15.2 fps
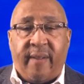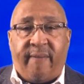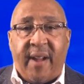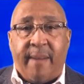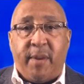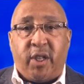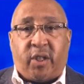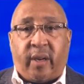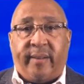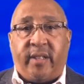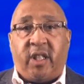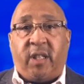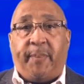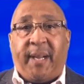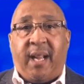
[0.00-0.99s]
and Family
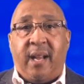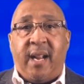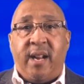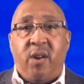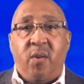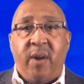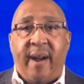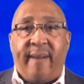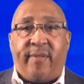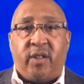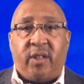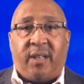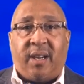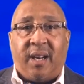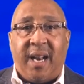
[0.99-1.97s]
Services began a new effort
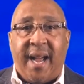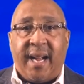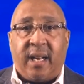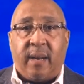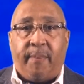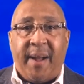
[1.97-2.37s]
to collect